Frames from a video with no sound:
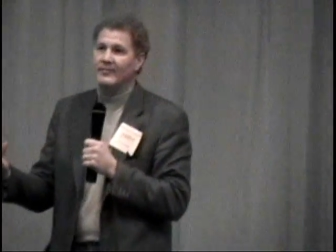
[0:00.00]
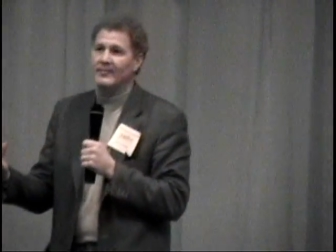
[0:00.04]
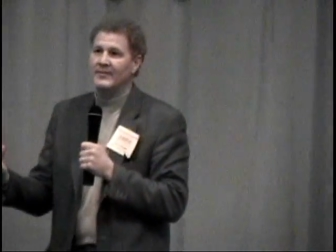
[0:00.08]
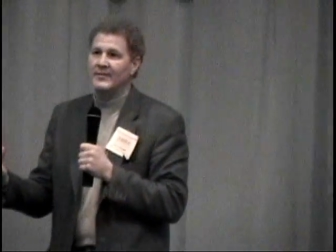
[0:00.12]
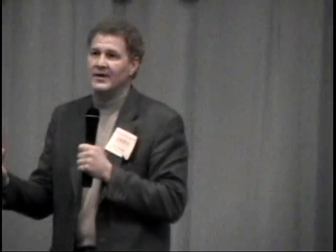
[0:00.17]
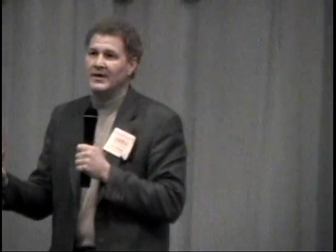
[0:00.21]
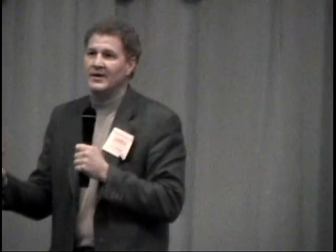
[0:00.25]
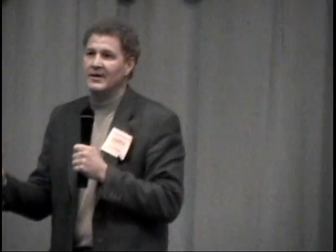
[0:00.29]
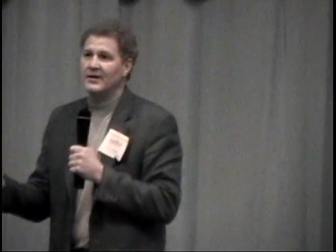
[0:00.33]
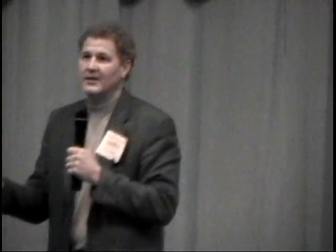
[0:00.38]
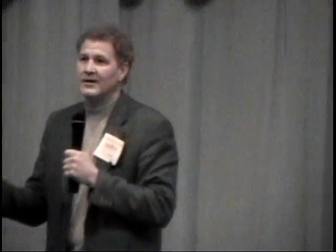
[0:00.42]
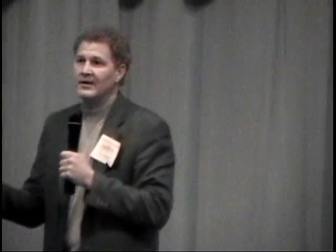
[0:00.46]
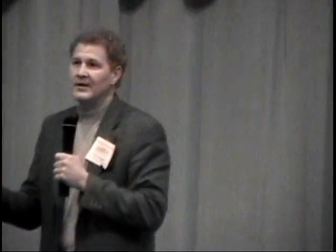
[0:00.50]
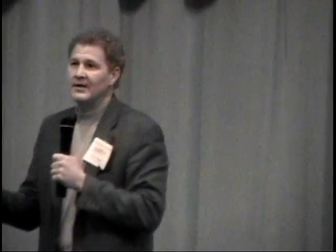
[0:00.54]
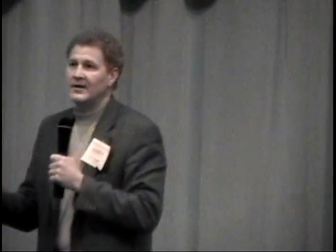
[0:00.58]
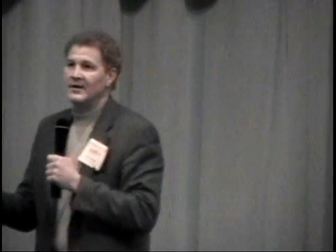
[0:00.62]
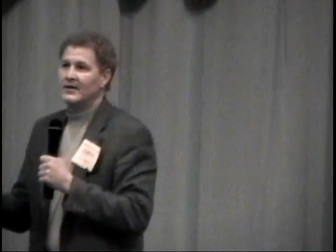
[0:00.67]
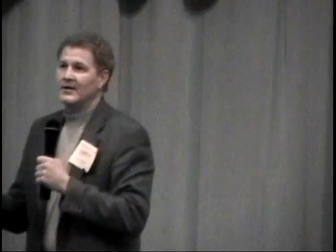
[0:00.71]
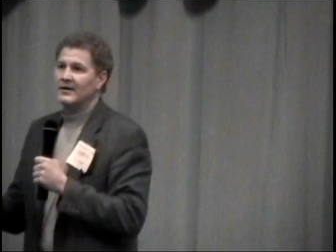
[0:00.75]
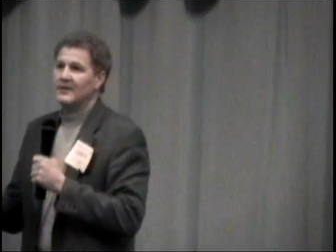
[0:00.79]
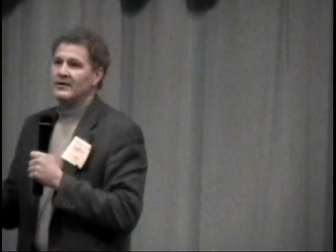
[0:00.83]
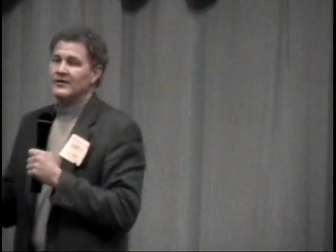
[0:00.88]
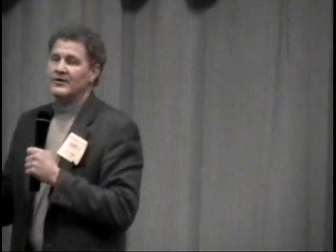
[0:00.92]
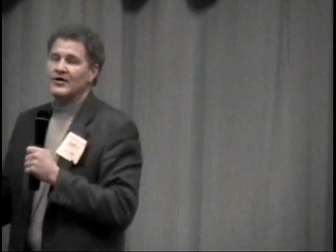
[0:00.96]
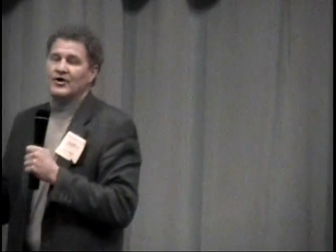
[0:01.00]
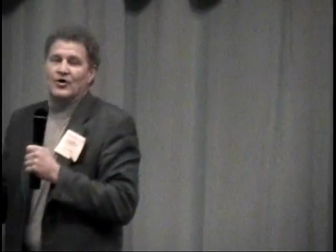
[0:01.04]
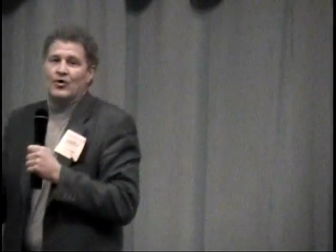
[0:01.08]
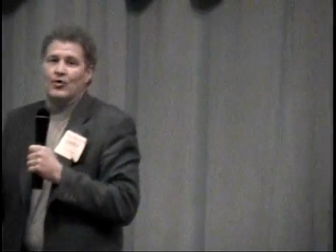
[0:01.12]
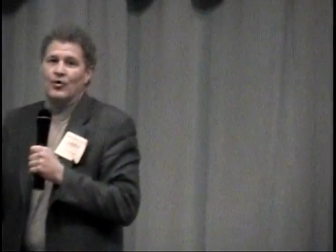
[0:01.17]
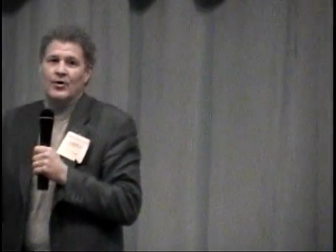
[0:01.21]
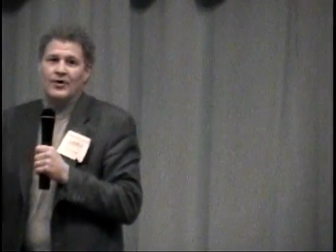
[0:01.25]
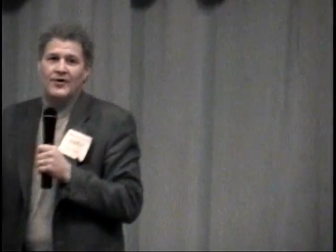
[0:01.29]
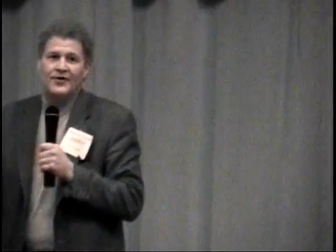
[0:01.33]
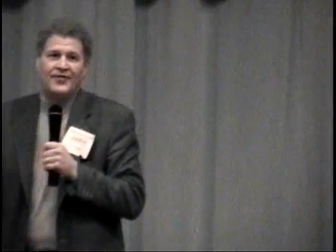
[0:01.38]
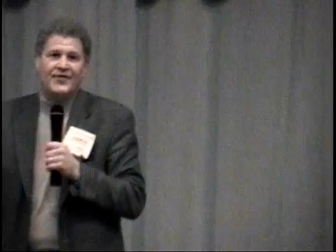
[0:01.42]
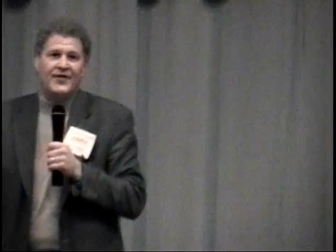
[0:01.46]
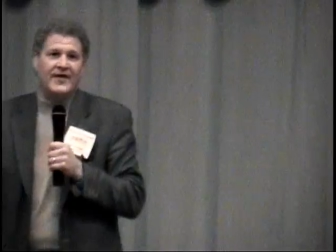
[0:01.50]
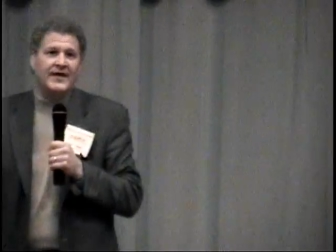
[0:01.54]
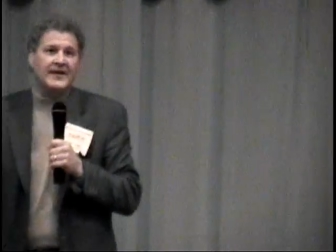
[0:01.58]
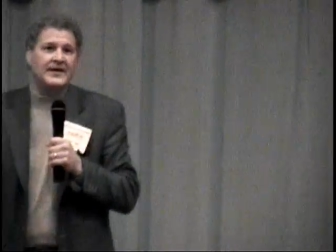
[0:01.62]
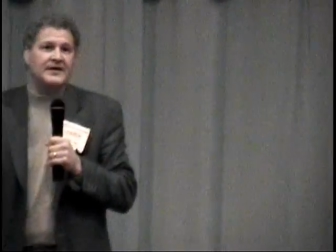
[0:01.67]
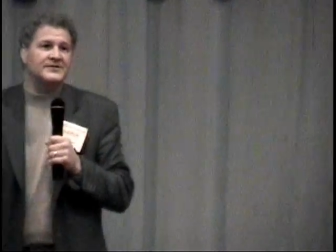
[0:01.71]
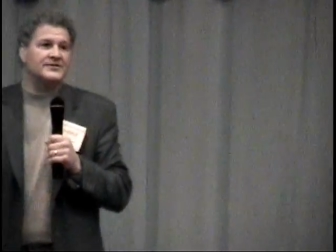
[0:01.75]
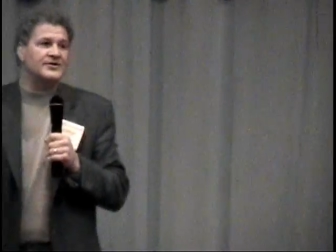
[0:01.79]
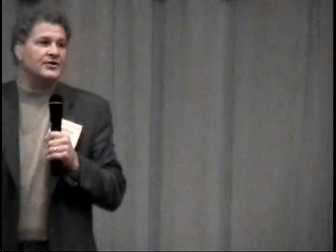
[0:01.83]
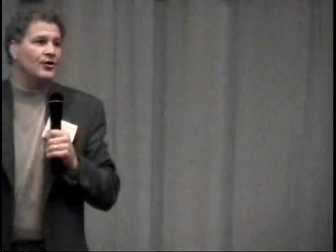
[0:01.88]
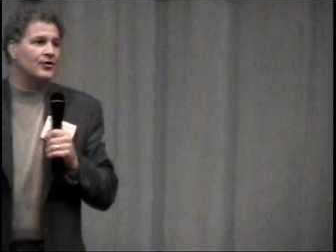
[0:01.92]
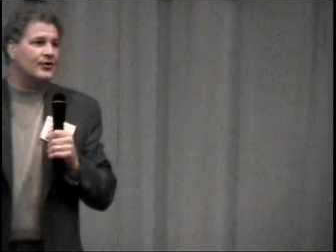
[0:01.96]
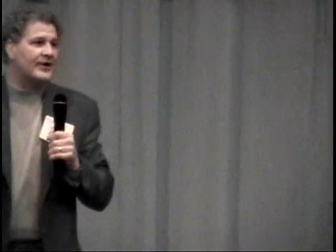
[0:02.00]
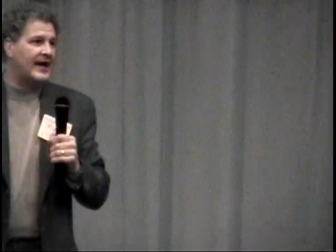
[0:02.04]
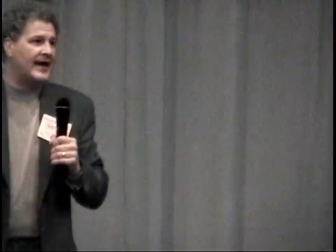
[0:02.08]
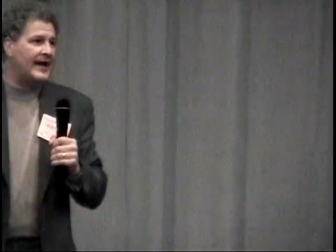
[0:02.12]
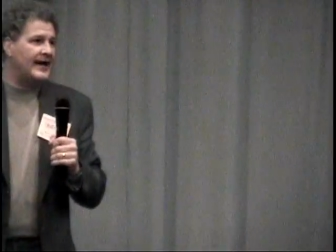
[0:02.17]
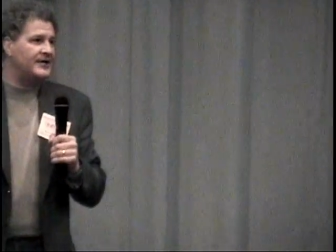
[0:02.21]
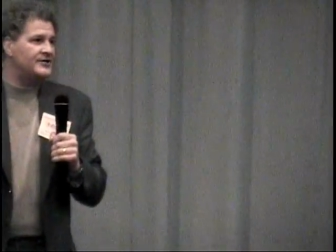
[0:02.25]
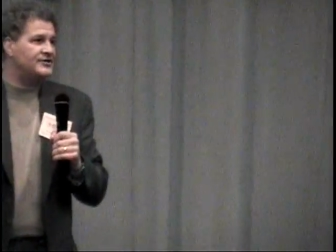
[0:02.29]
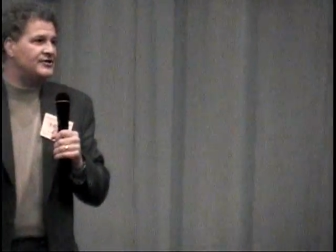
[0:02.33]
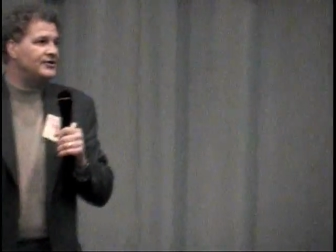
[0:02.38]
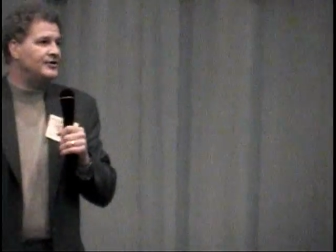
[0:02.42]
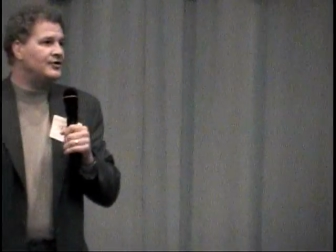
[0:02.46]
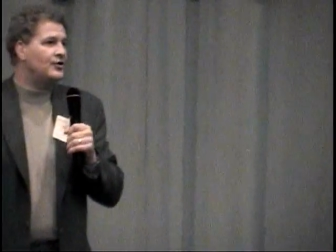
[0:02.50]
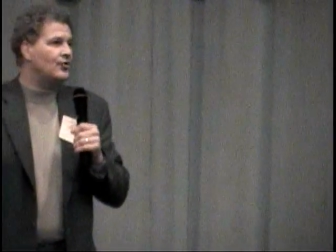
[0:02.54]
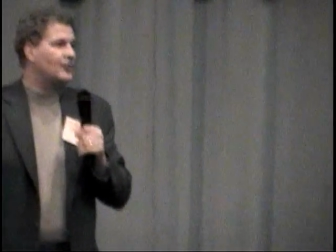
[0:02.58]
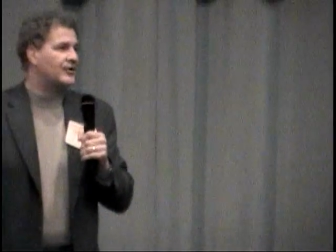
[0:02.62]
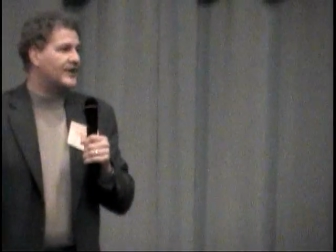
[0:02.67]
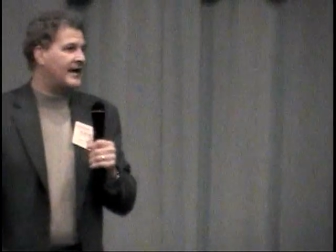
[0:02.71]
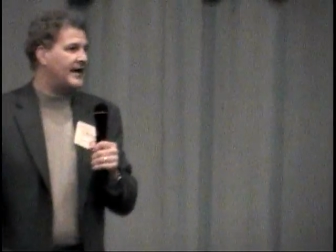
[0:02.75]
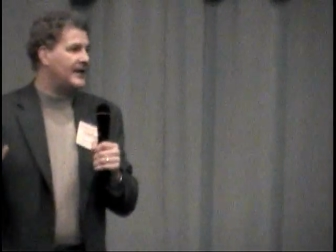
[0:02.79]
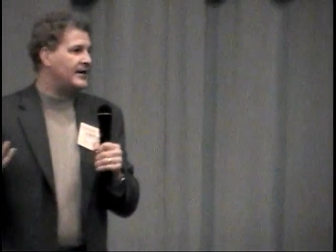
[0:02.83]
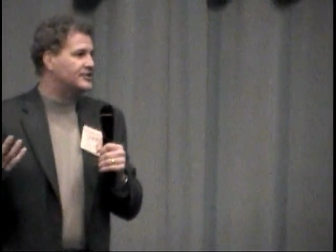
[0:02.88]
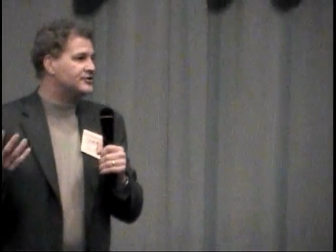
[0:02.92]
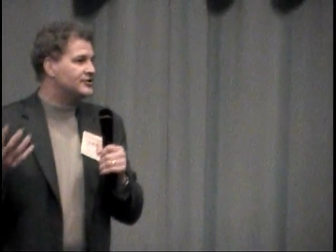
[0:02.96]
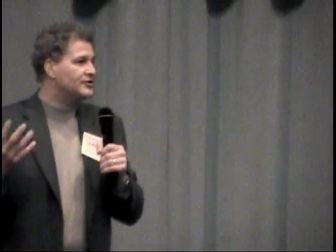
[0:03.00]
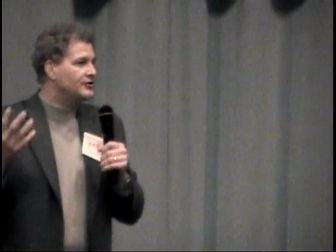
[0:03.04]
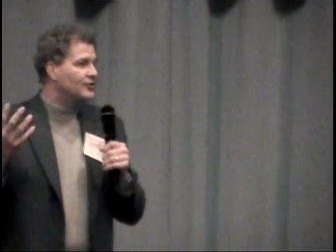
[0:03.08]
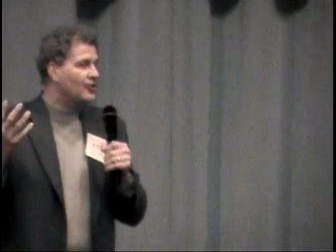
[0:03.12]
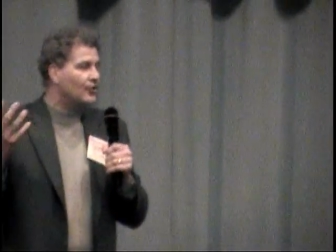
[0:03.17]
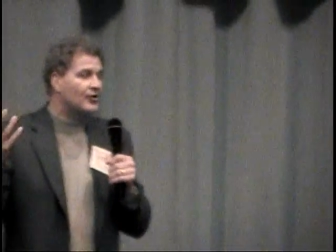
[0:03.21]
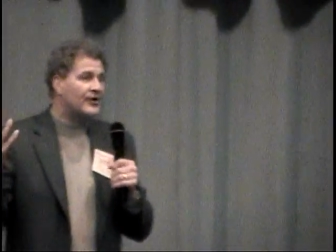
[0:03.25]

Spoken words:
The cool thing is location, location,